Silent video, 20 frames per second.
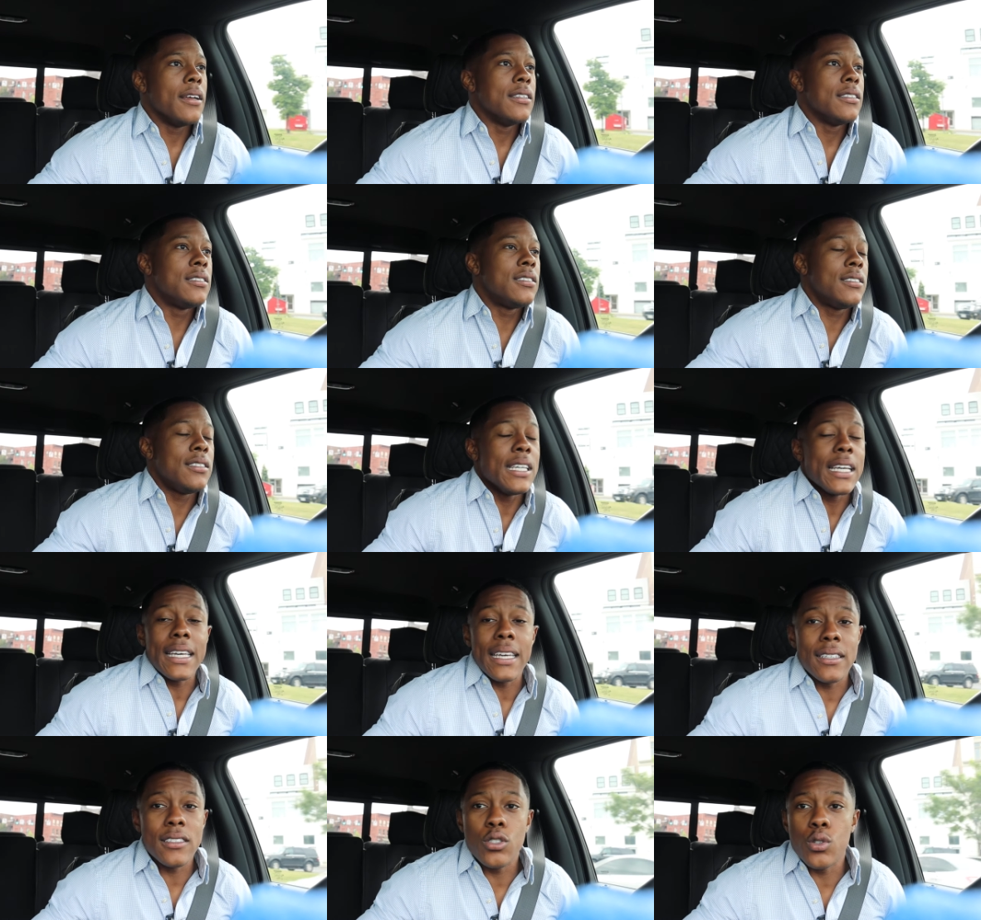
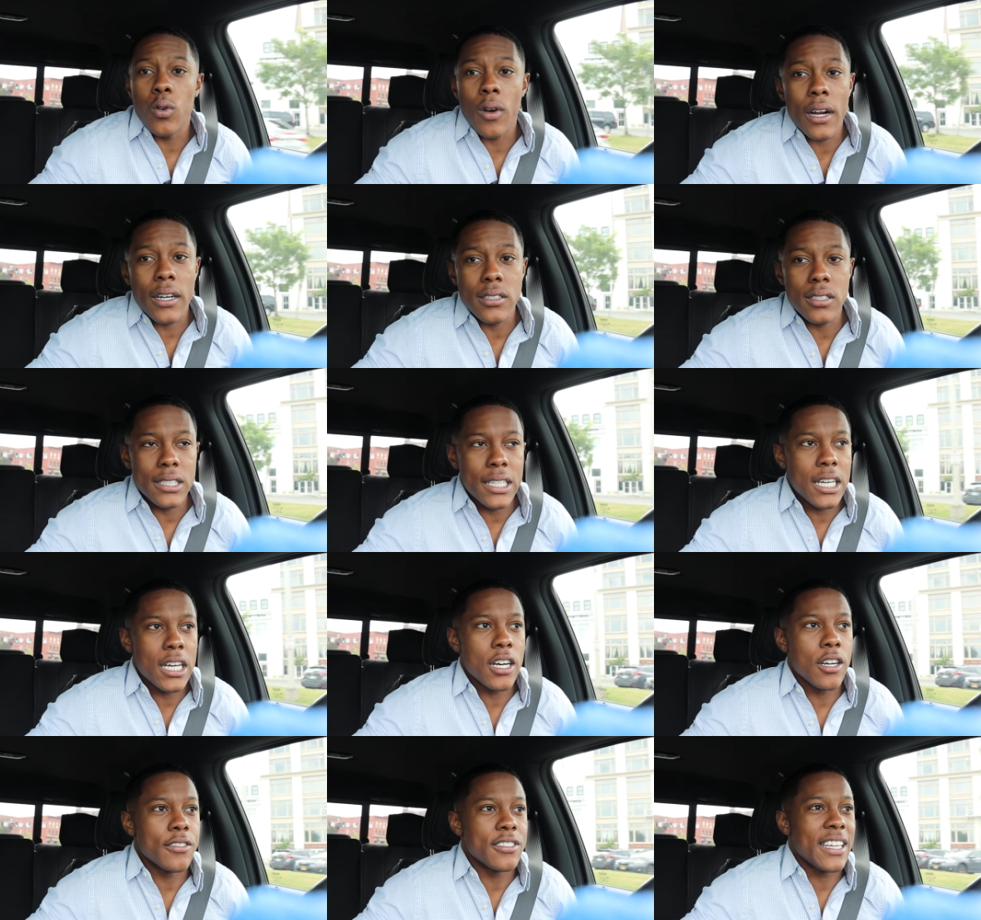sticking to
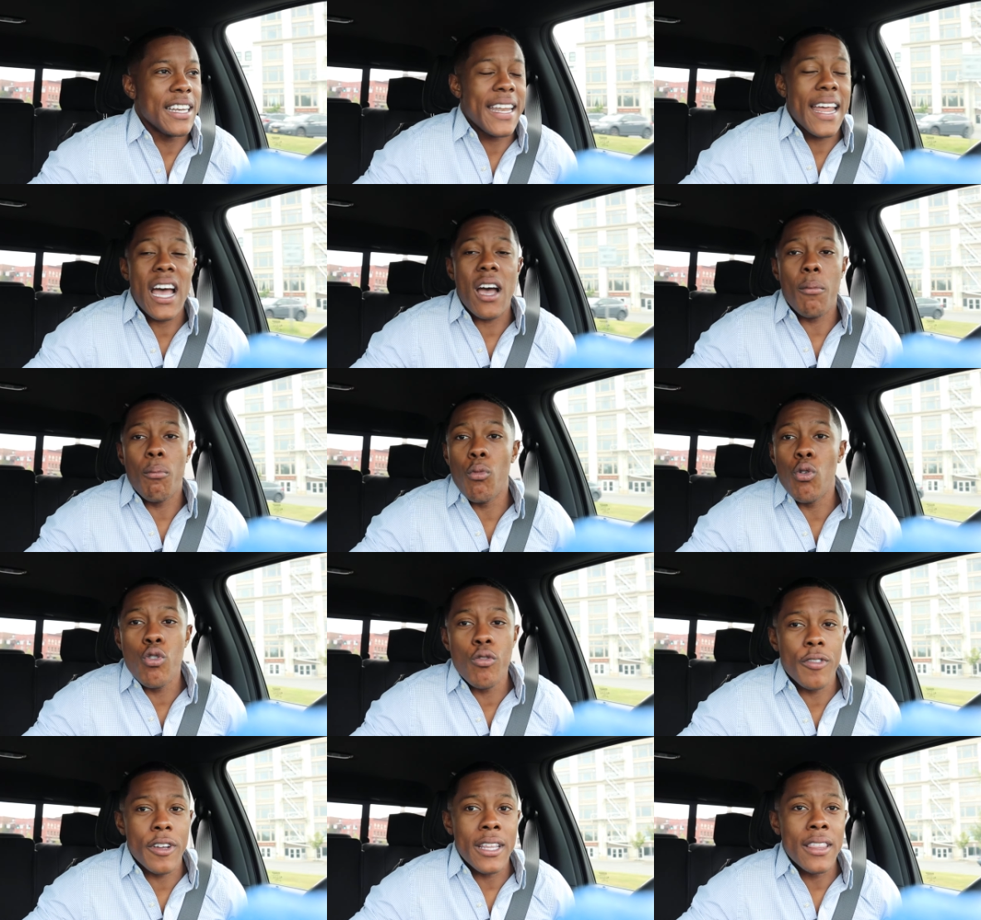ourselves and not
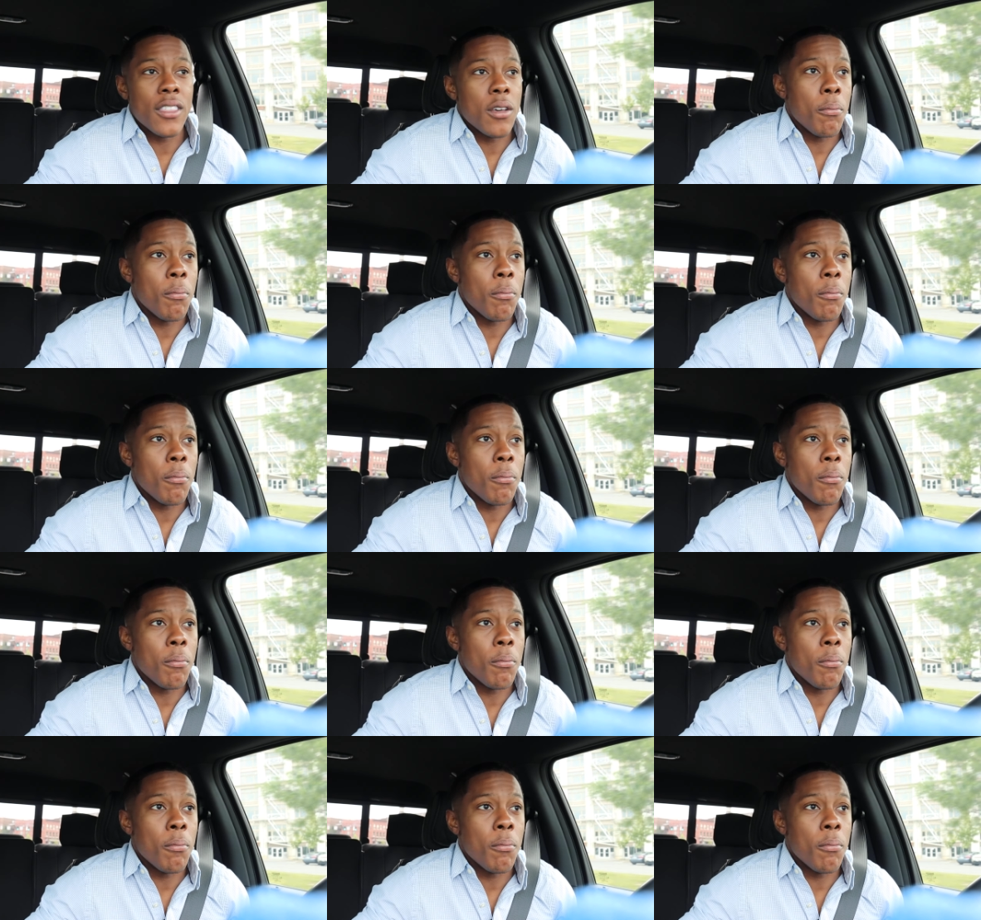moving